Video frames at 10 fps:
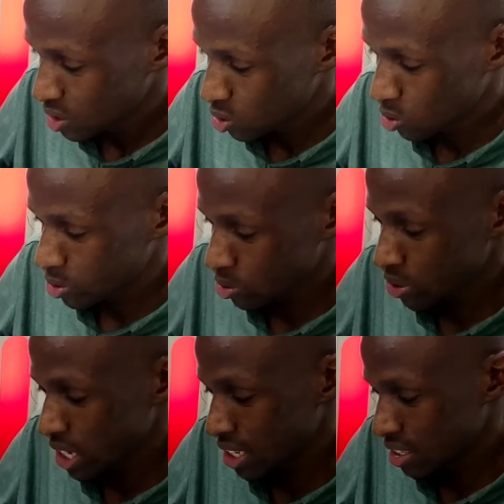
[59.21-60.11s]
So
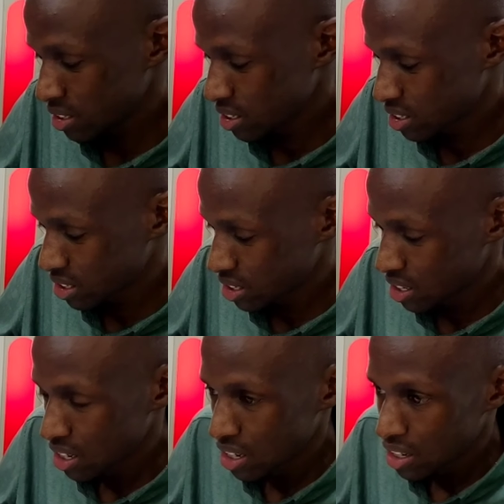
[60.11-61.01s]
through the lens
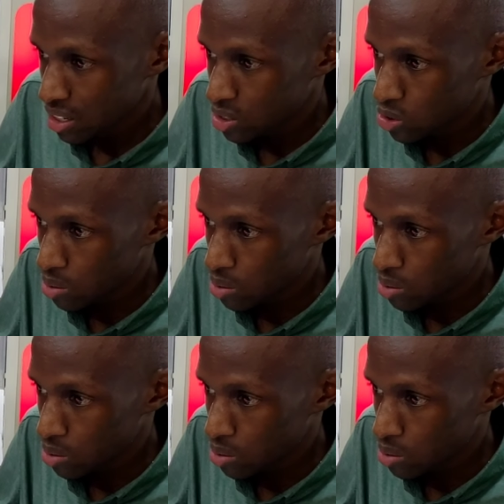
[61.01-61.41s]
is